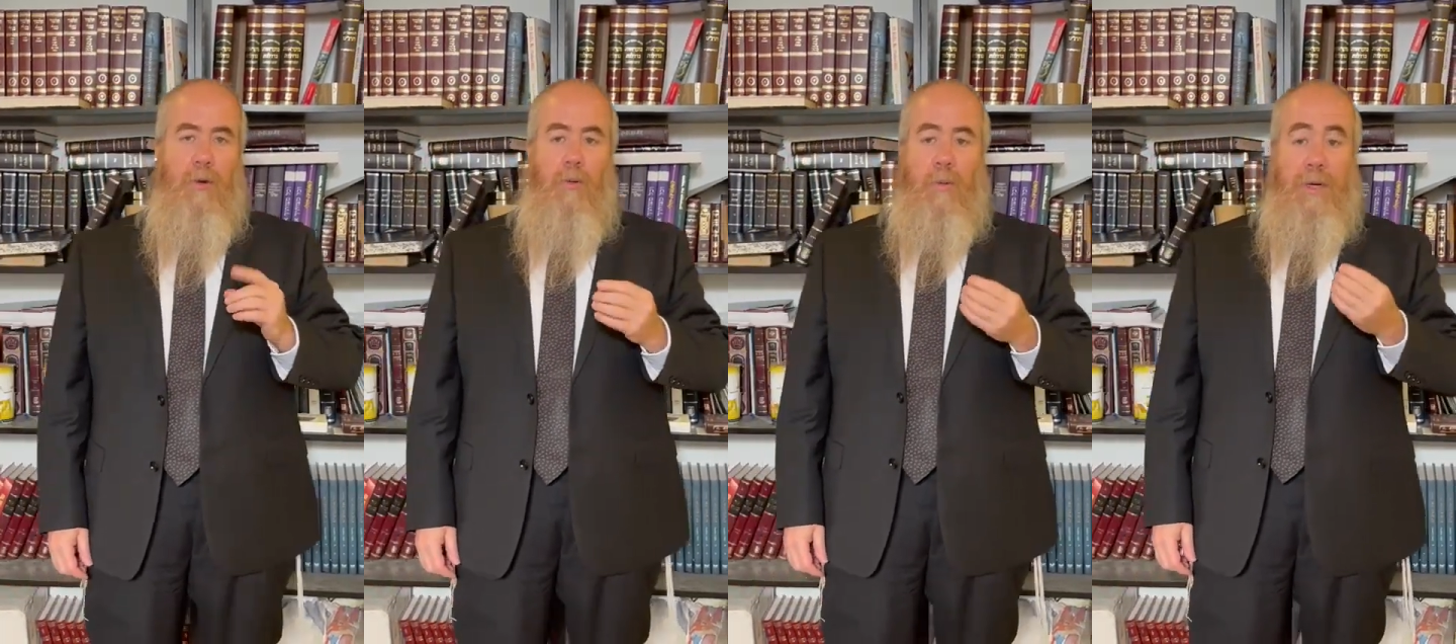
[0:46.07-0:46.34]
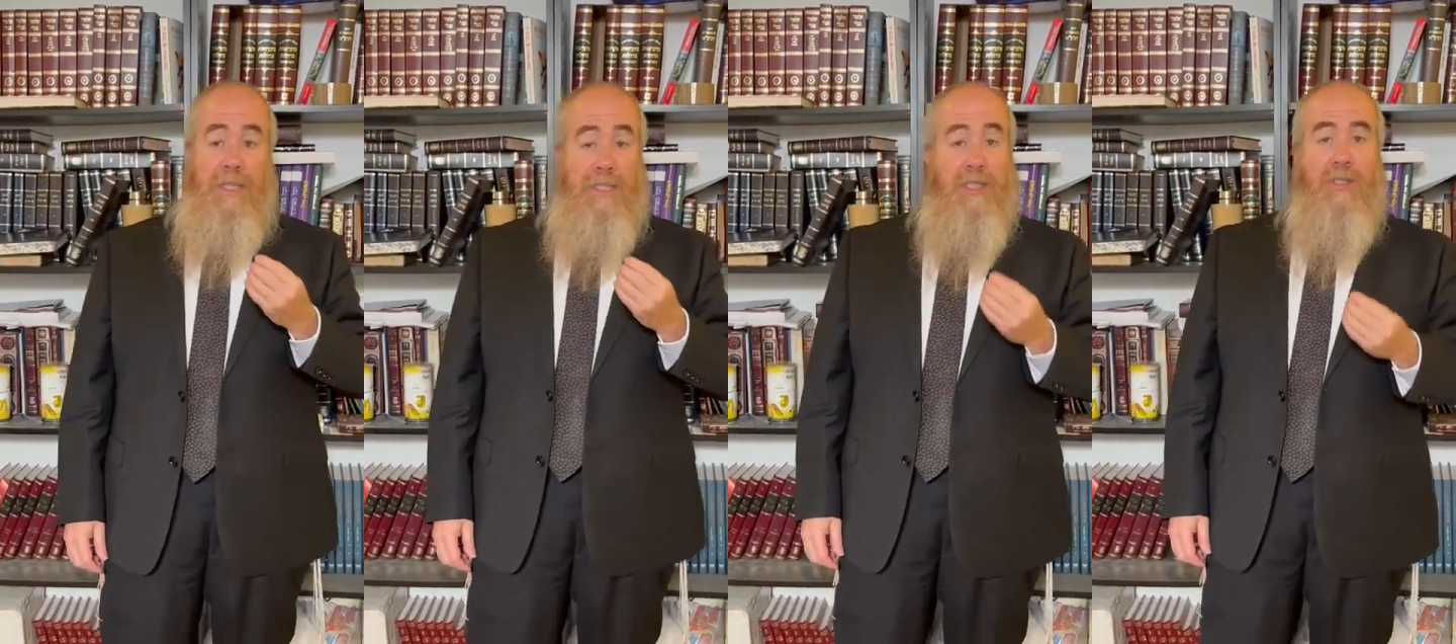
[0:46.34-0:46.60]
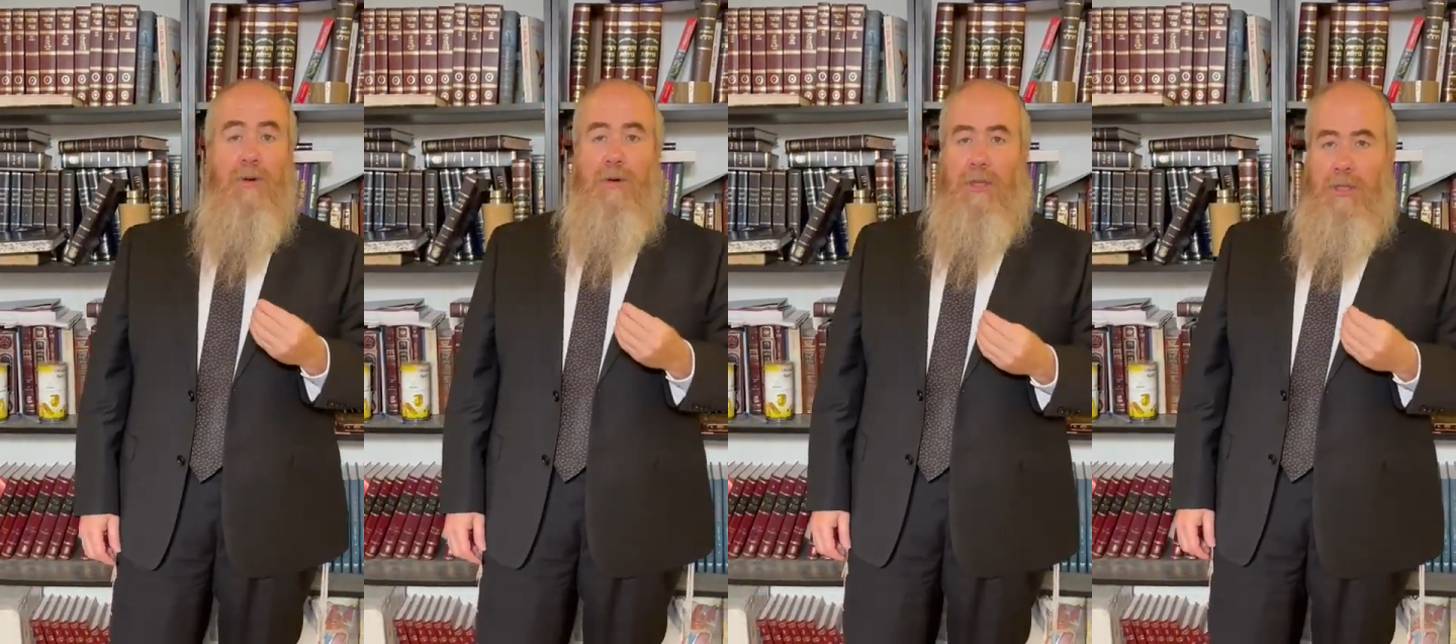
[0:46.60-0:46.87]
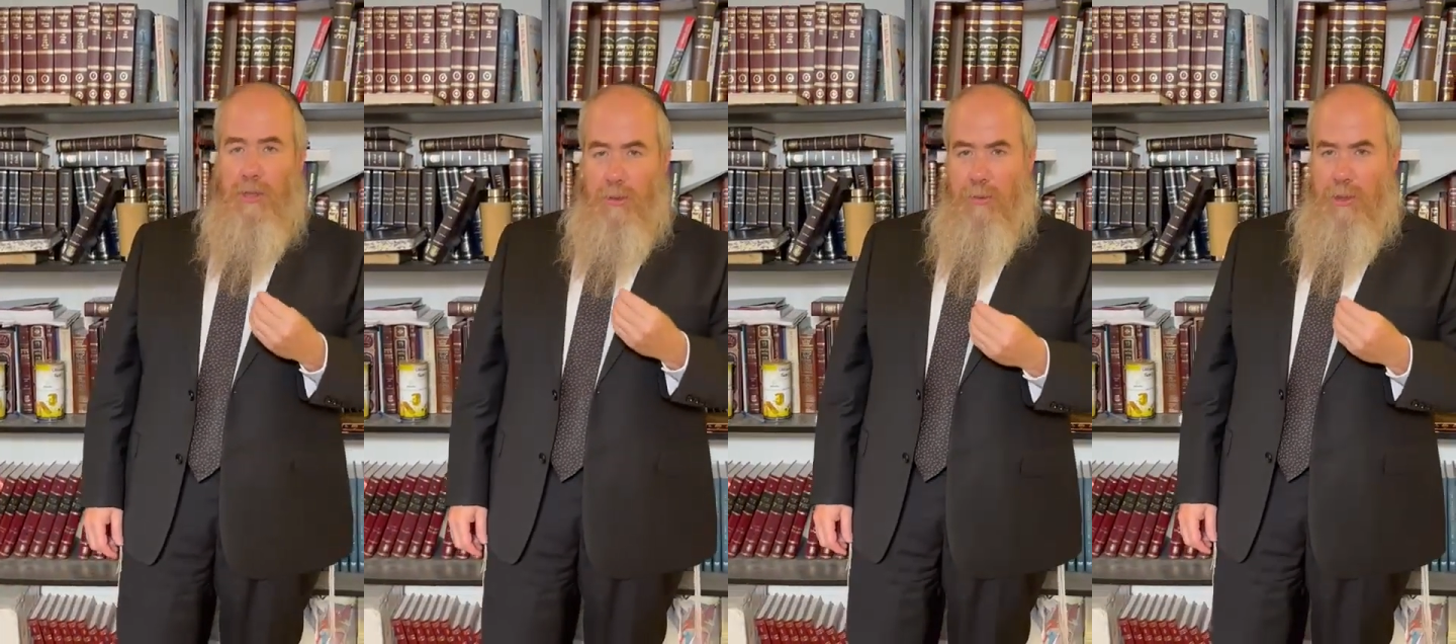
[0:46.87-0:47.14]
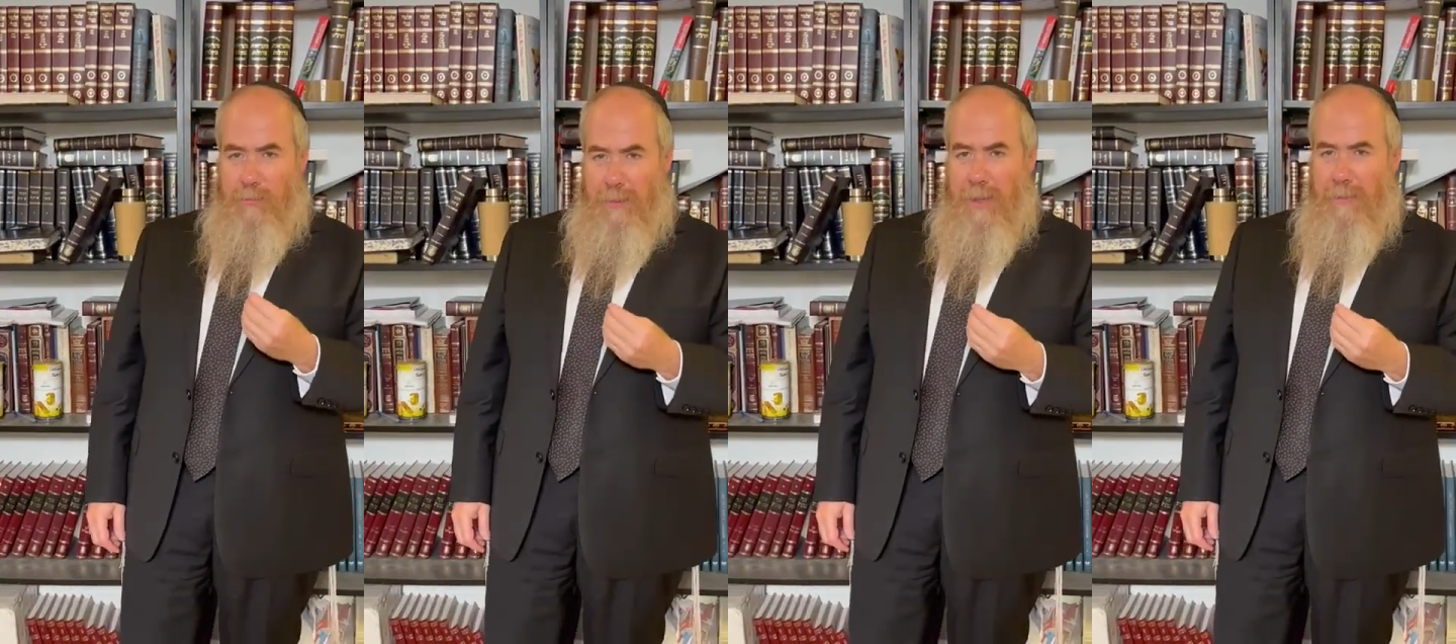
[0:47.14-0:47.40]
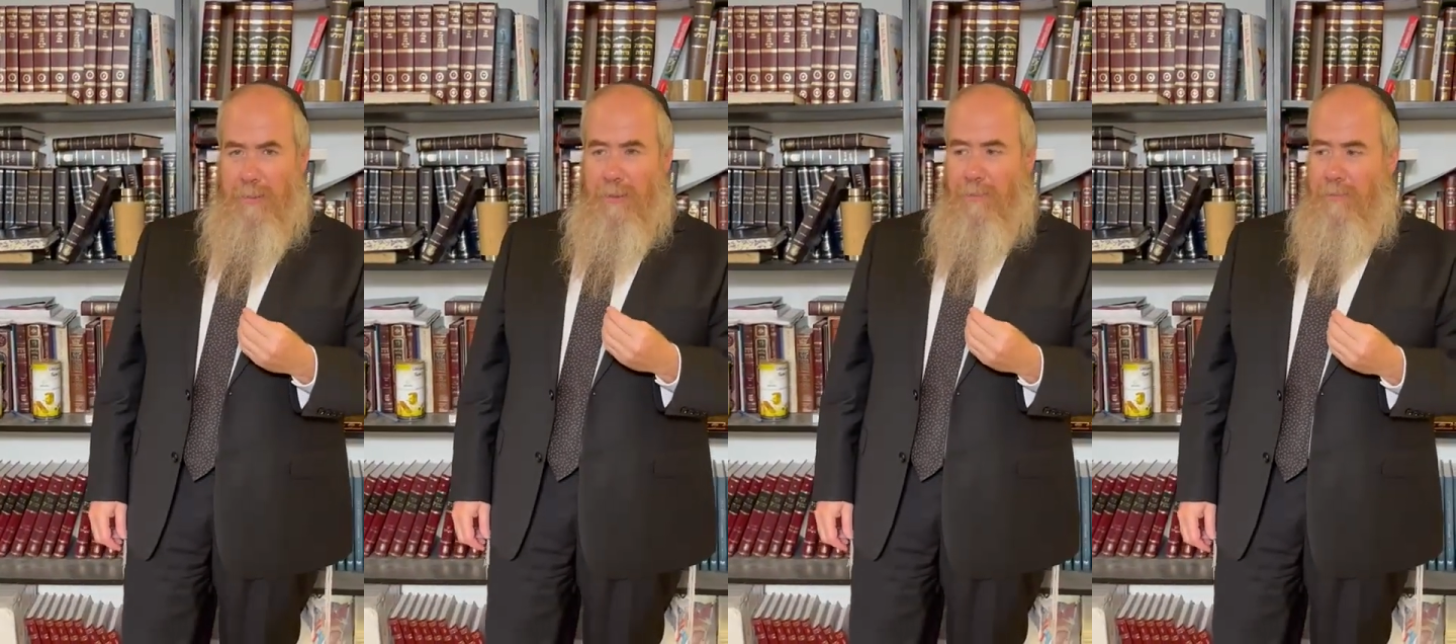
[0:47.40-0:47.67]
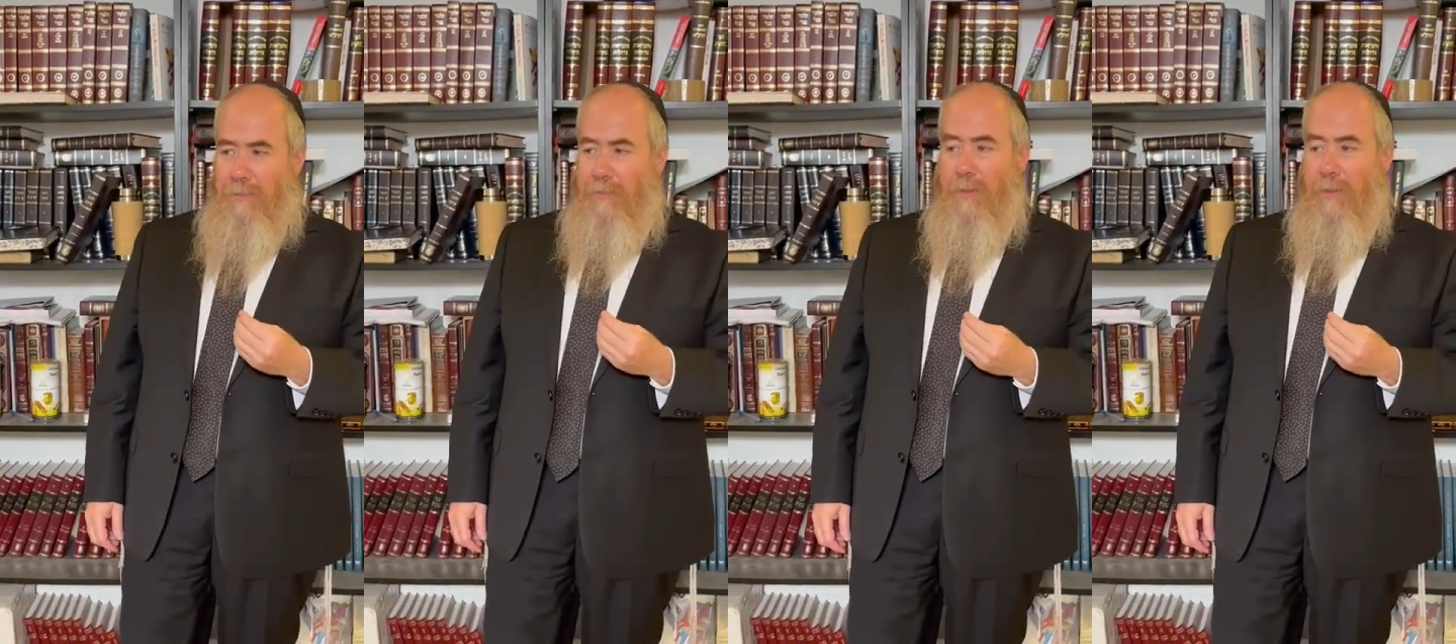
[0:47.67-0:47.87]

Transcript: When he saw the Jewish people